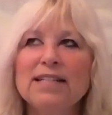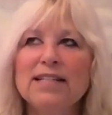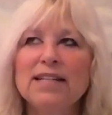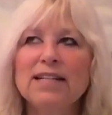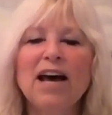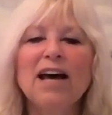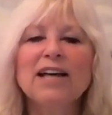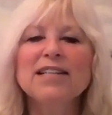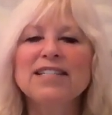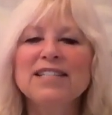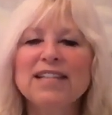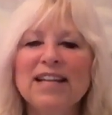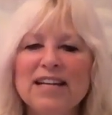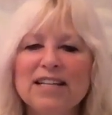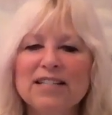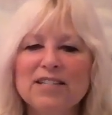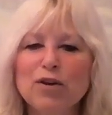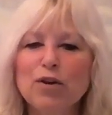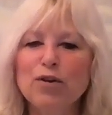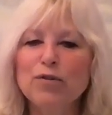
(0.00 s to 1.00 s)
last
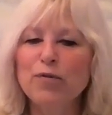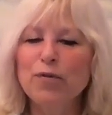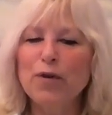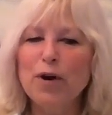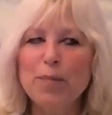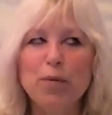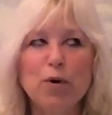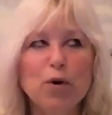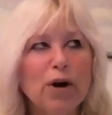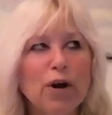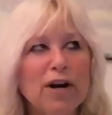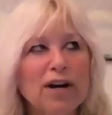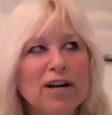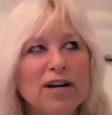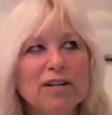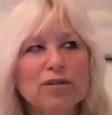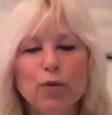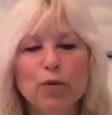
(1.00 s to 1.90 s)
days of February